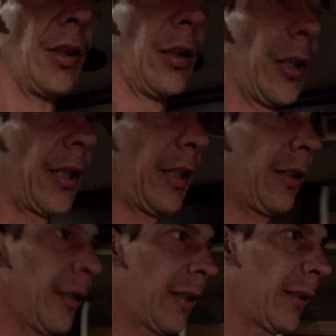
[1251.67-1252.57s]

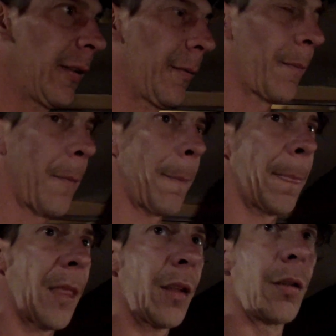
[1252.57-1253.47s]
And I
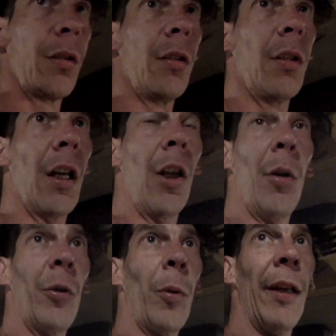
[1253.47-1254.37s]
know
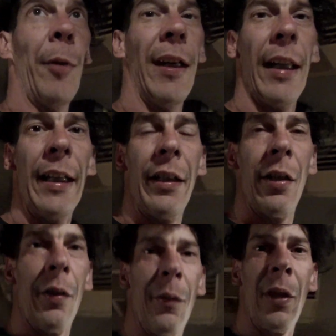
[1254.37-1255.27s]
it's way late
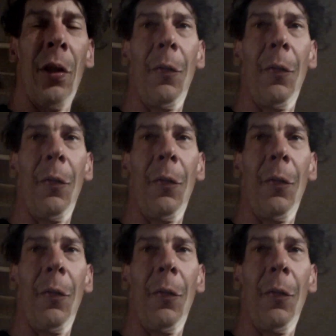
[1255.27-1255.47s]
in the